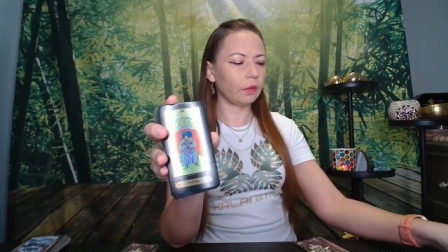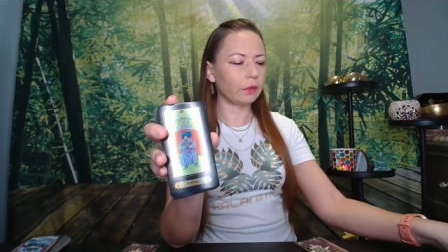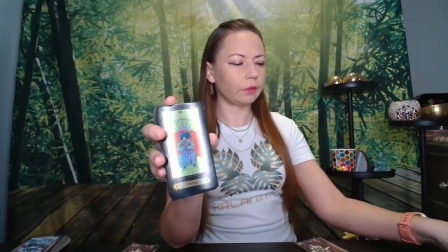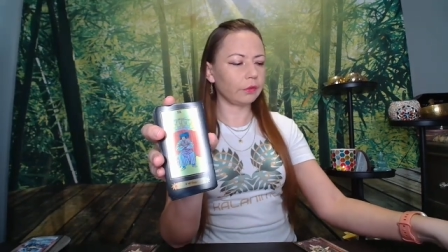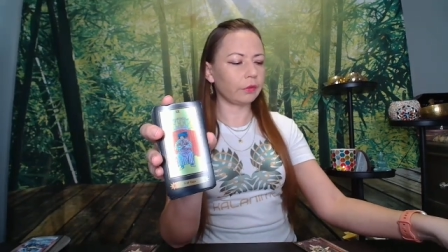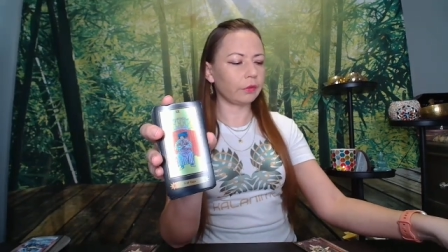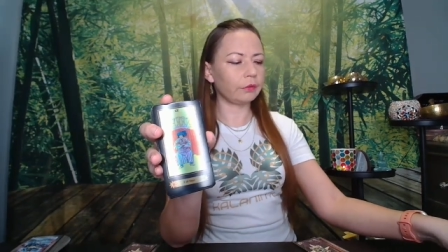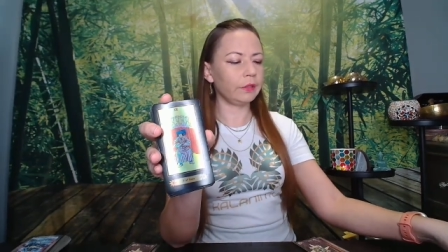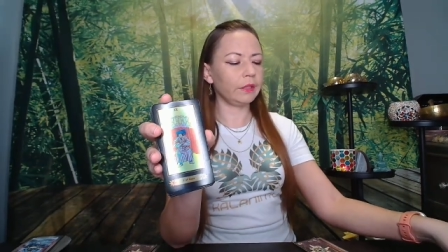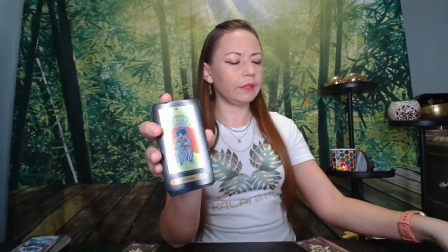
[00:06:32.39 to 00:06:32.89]
you
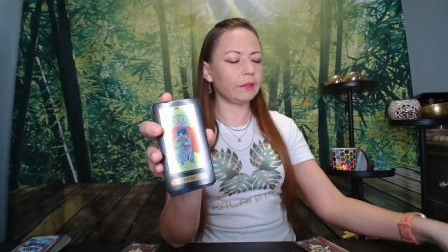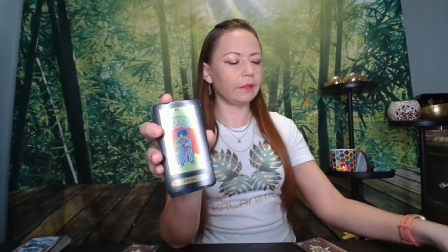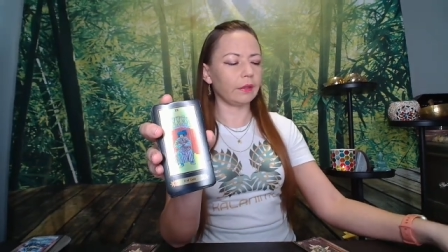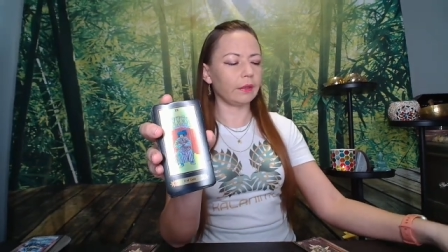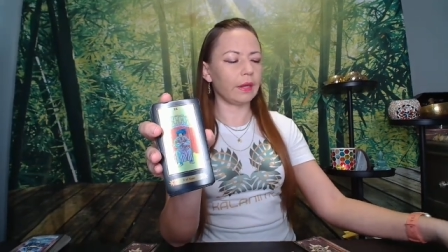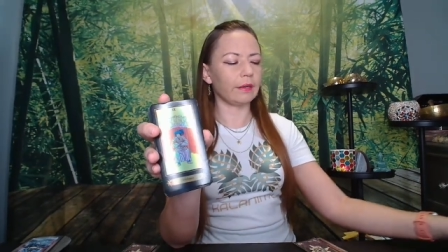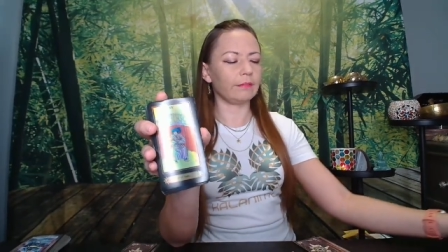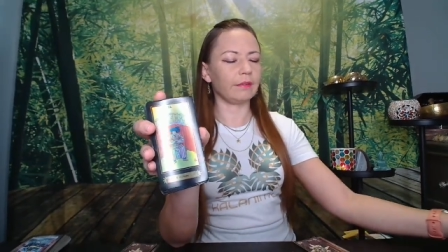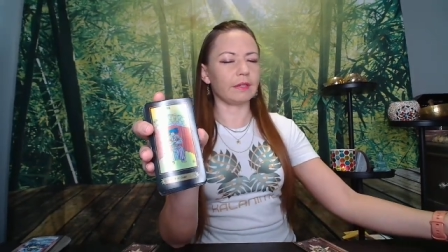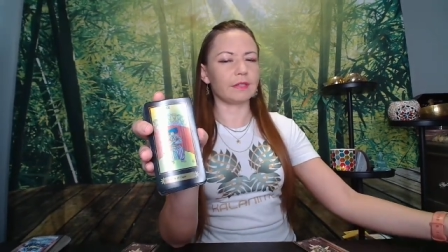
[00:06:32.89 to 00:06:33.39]
don't need a
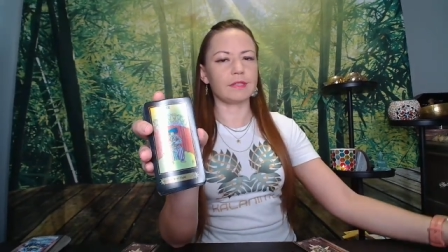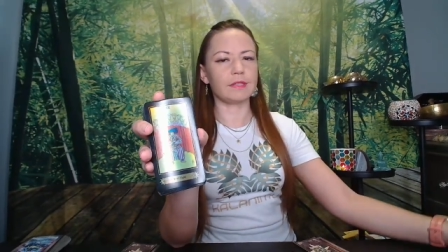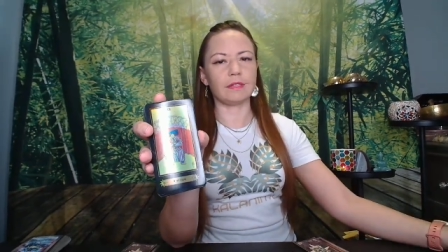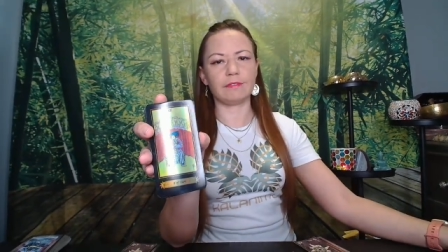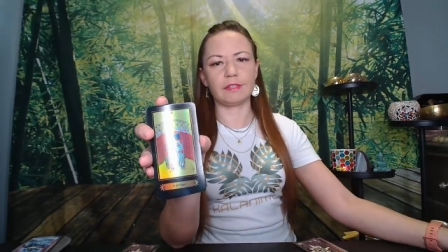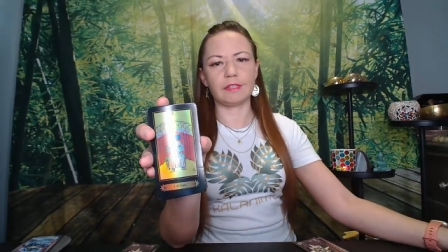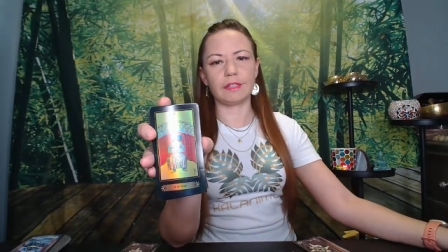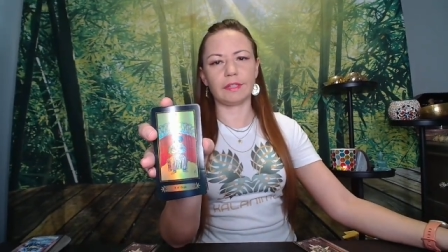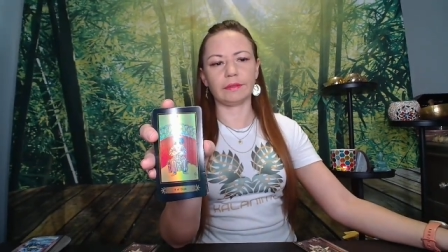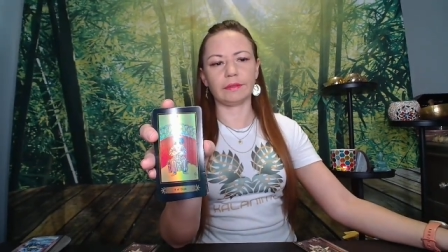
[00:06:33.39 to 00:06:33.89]
lot of
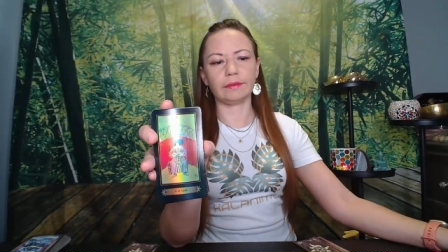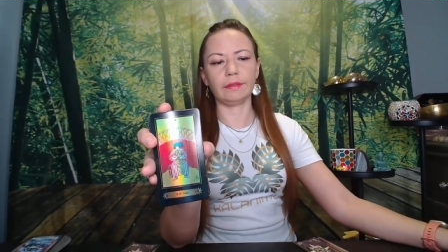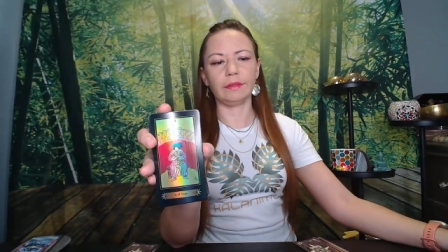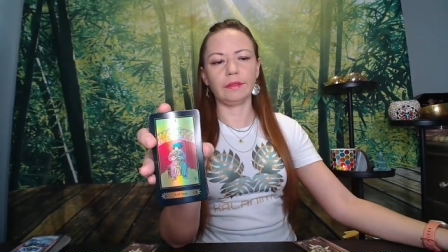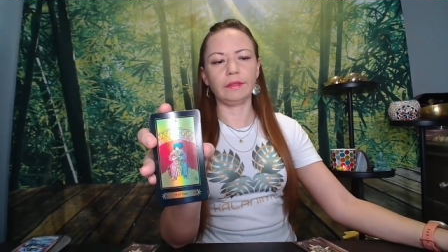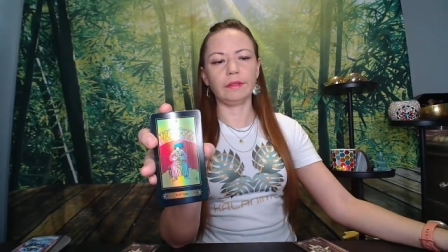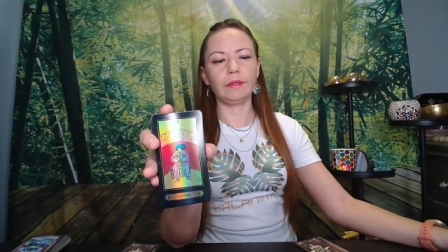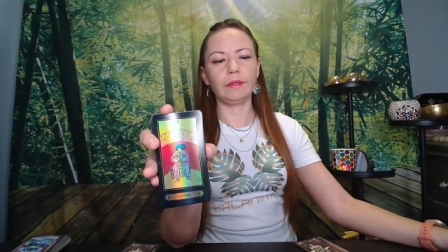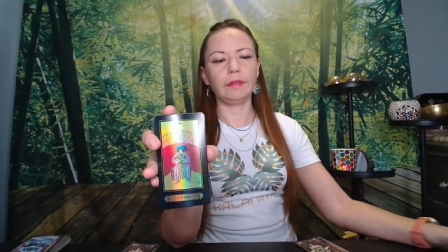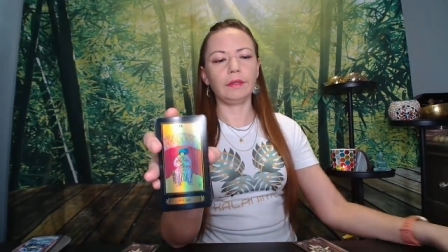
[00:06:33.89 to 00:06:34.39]
activity,
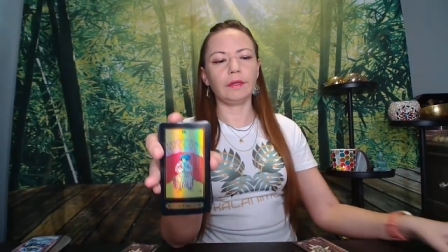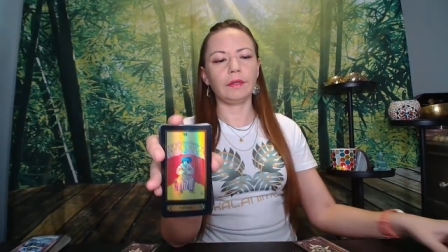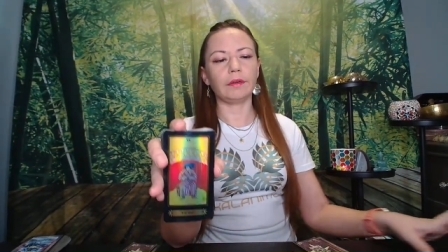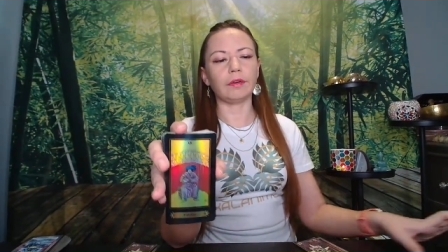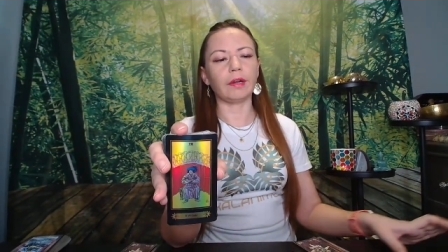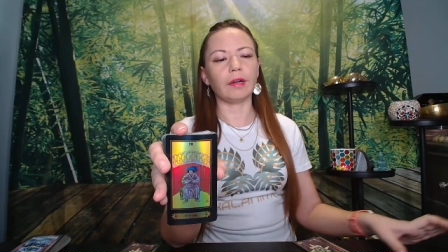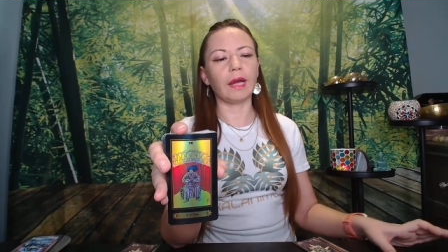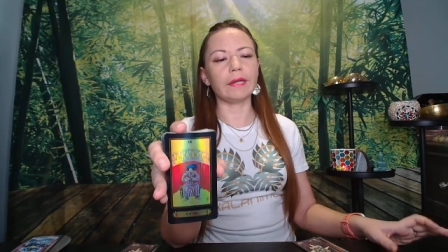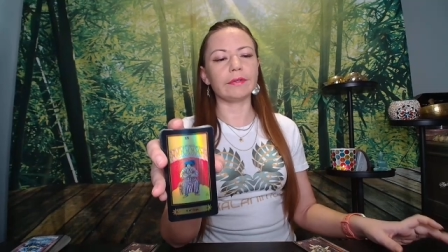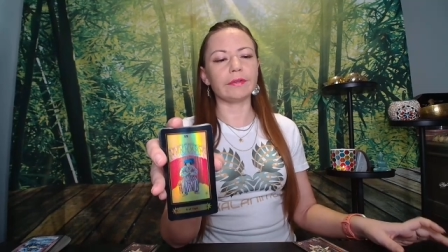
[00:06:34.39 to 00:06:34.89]

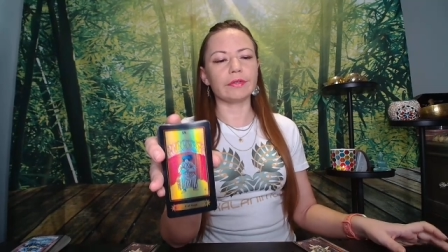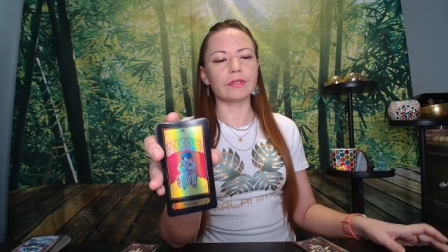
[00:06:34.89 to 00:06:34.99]
right?